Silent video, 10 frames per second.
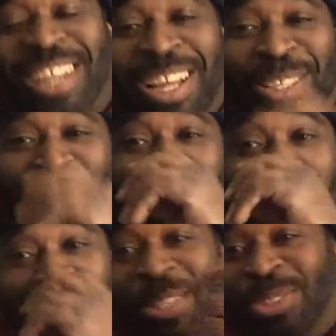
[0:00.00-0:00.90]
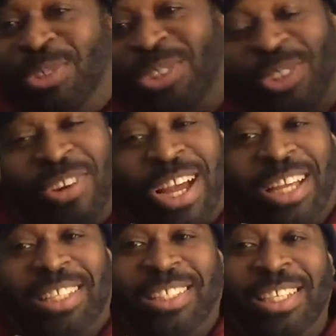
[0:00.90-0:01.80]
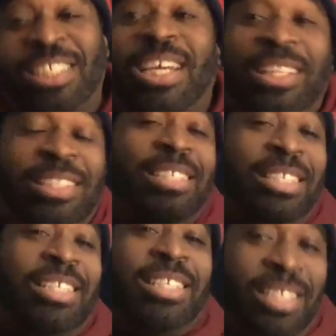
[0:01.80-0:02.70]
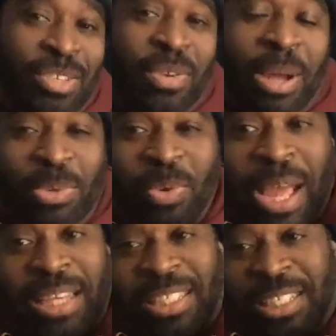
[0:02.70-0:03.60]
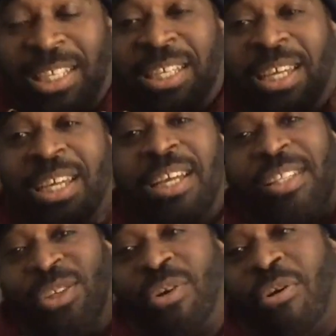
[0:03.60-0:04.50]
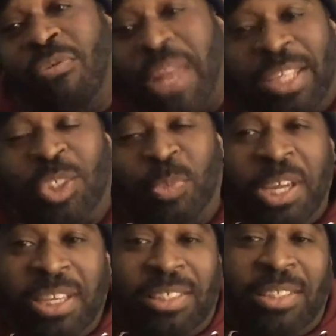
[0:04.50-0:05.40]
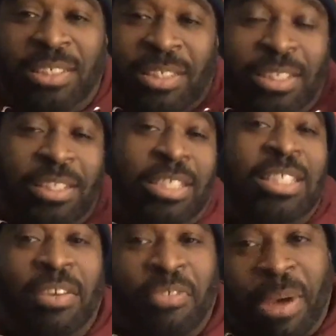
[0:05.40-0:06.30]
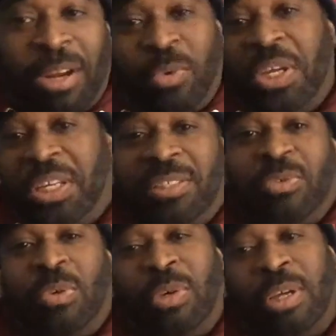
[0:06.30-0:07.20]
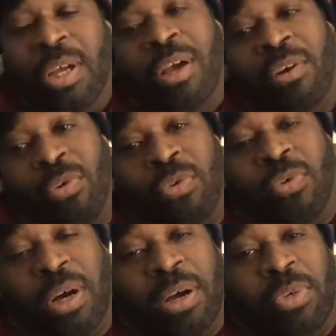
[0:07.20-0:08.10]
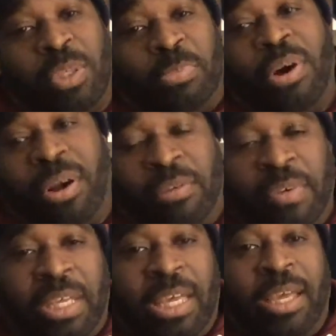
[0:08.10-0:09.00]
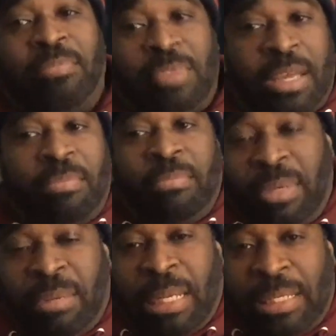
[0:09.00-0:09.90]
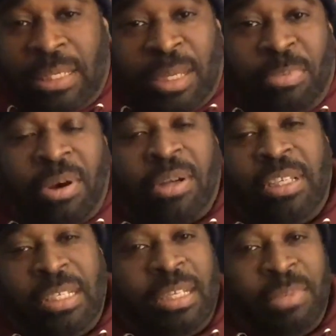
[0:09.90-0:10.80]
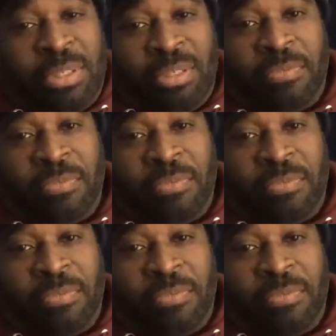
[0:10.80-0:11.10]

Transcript: Shout out to Power Play Studios, Long Island City. Shout out to DJ Teardrops, who actually took over that space. He's a DJ from out of Queens who was a part of a camp that me and my DJ partner, DJ Mr.